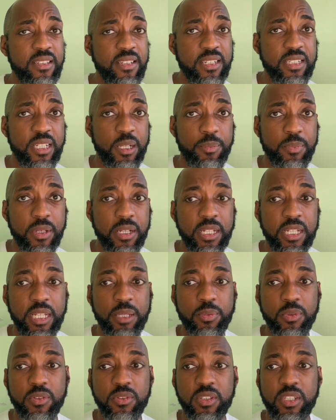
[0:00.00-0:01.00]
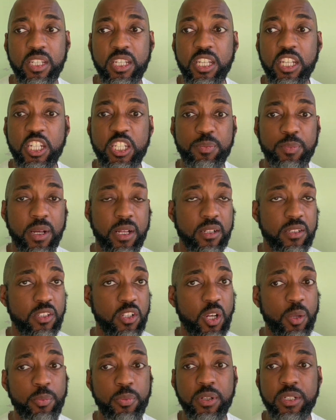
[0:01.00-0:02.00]
setup enables each panel to
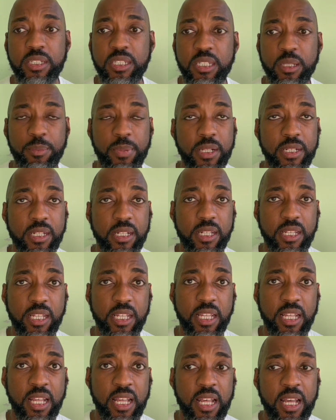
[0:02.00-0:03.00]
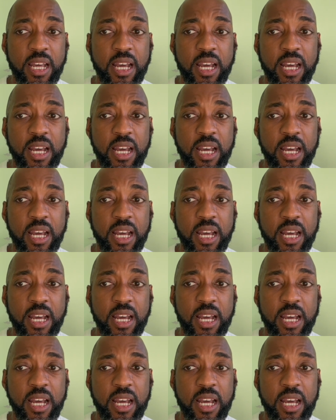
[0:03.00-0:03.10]
operate independently,